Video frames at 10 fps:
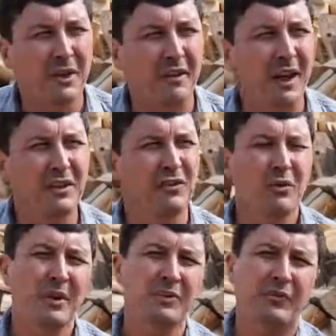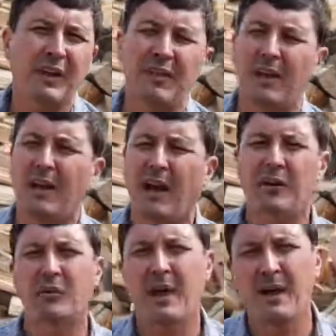I just don't understand that. I
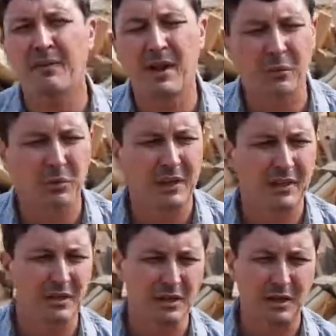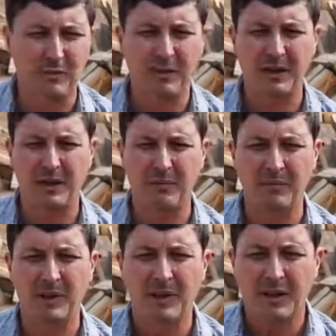don't have that relationship.
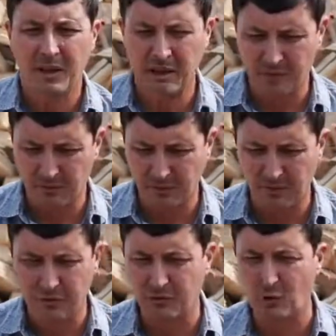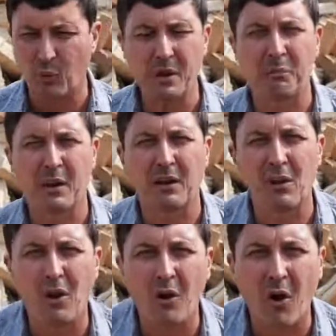Do we get
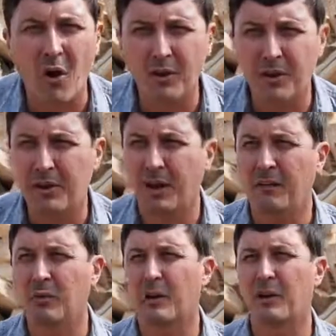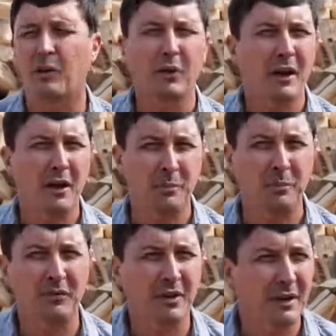along all the time? Do we agree
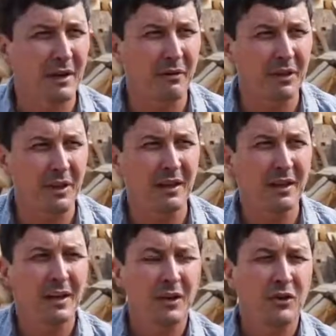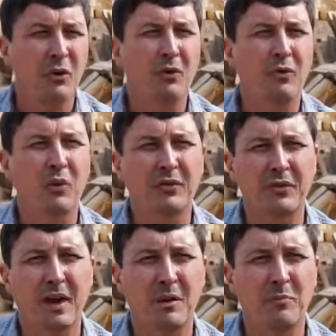100% on everything? No, of course
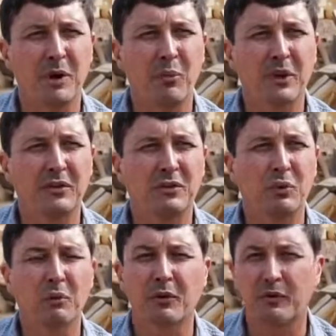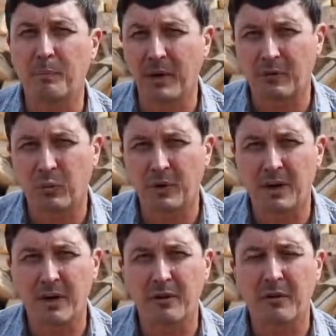not. But we respect one
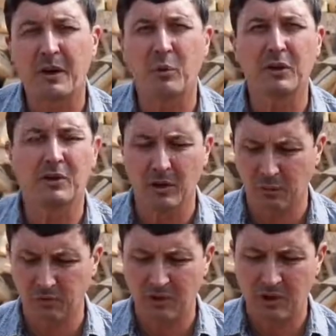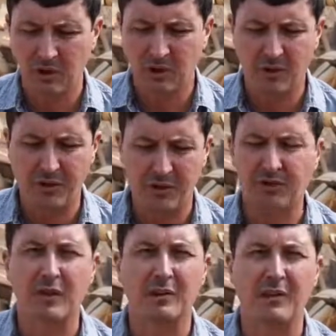another, and we don't. There
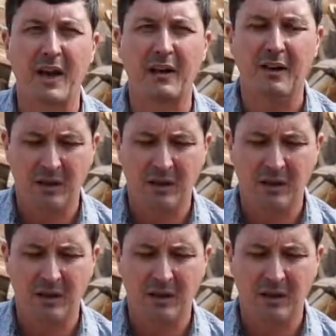is none of that.